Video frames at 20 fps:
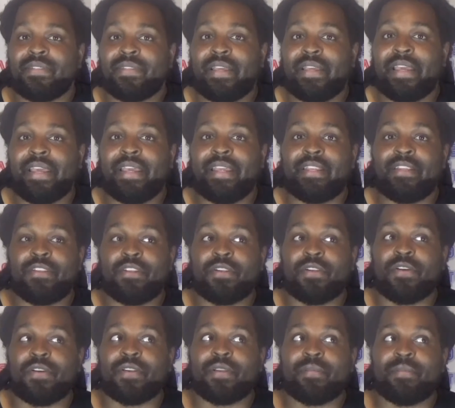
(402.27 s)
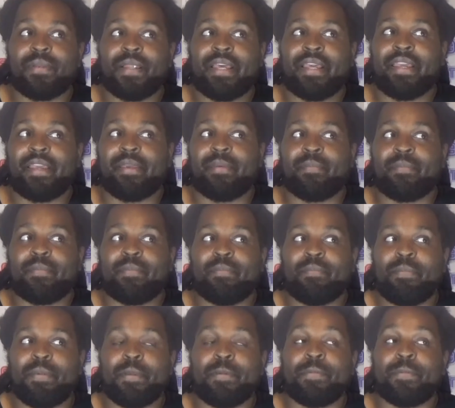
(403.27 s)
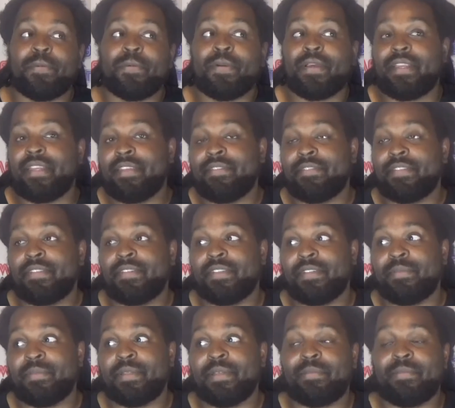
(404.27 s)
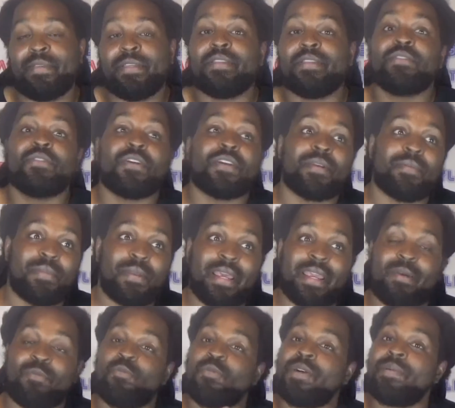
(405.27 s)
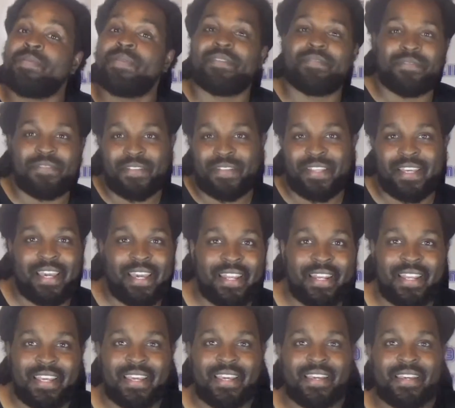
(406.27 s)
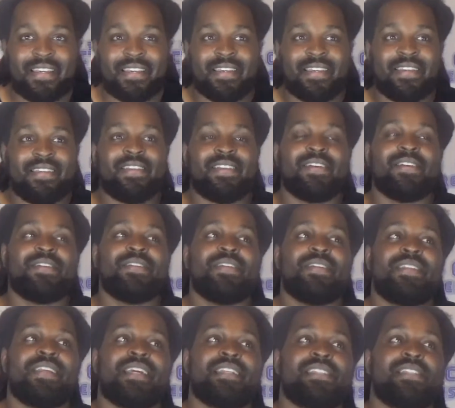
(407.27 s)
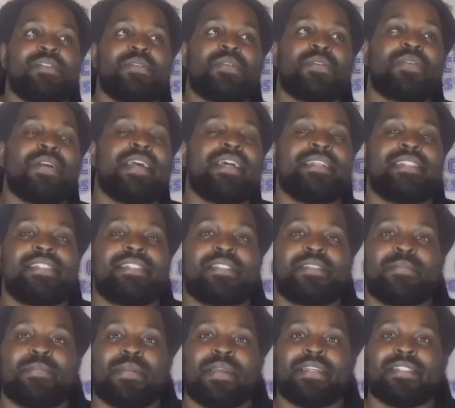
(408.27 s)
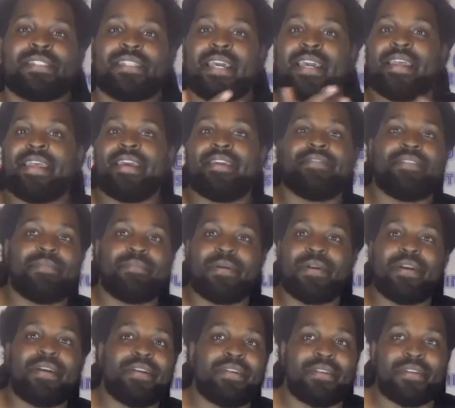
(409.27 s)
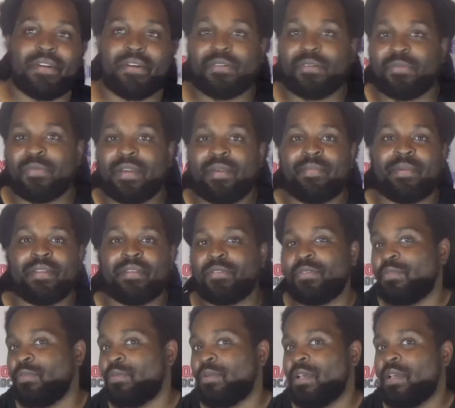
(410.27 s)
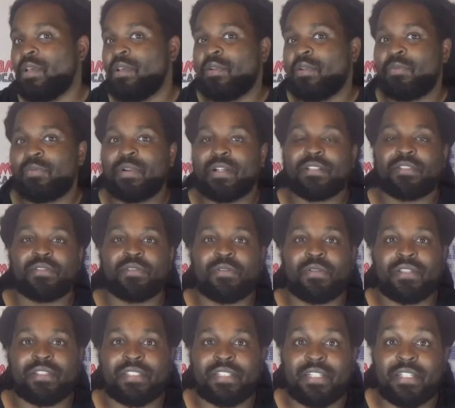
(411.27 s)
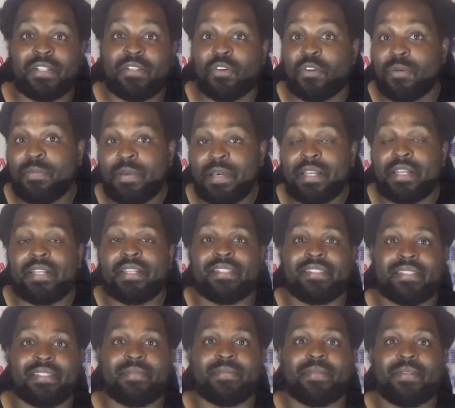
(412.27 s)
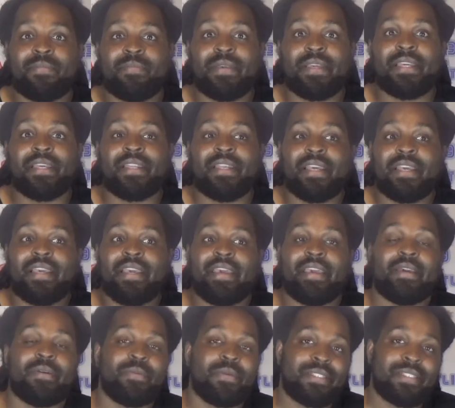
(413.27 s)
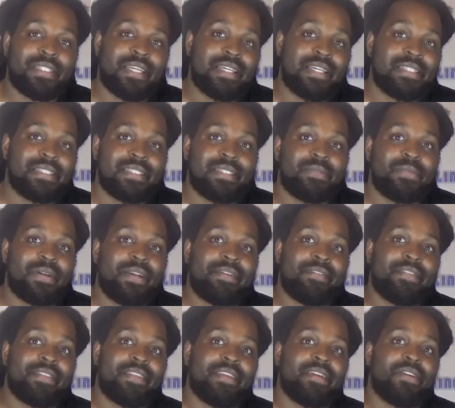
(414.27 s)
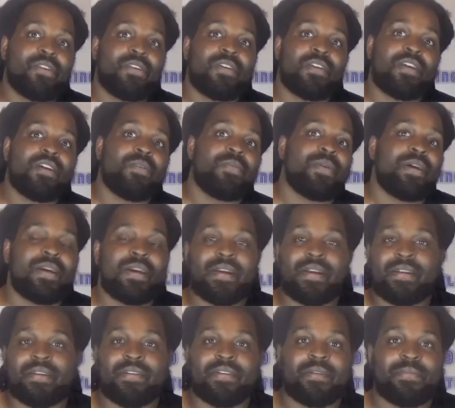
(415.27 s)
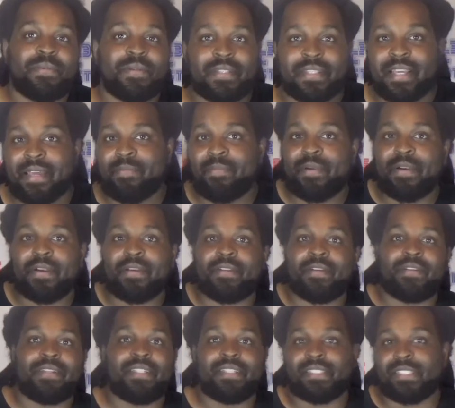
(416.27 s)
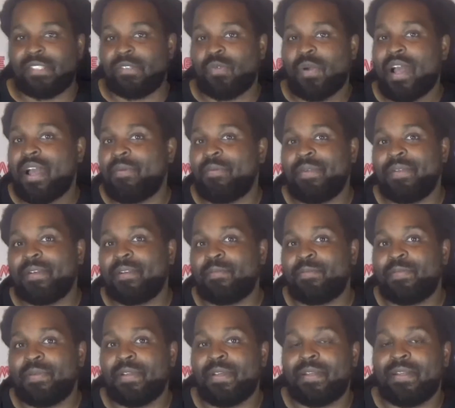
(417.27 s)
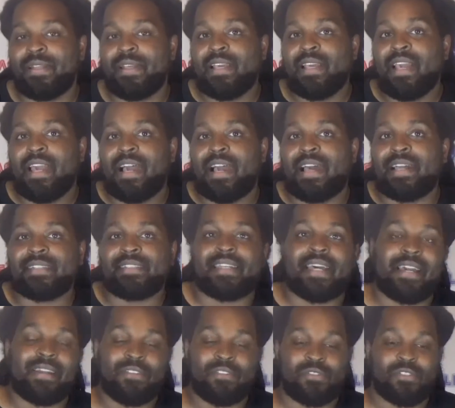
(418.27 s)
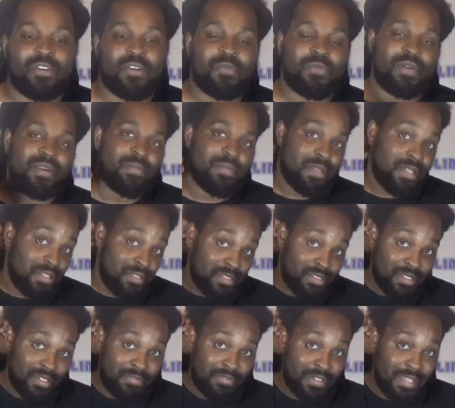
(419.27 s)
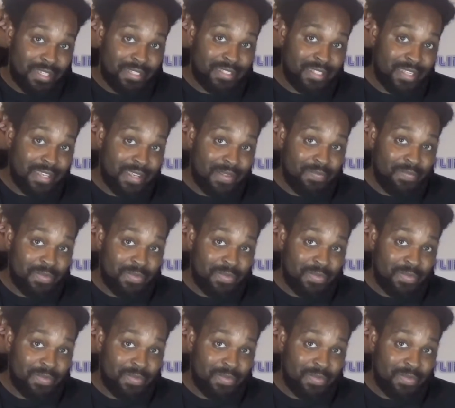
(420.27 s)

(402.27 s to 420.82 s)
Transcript: And you're going to blame people, and even WWE is going to blame women for that. You know, that's so crazy to place that heavy burden on women who wrestle as good or better than some of the men. And with Tessa, with everything going on with her, you're going to put that burden on. This is why we don't put our titles on women and stuff like that.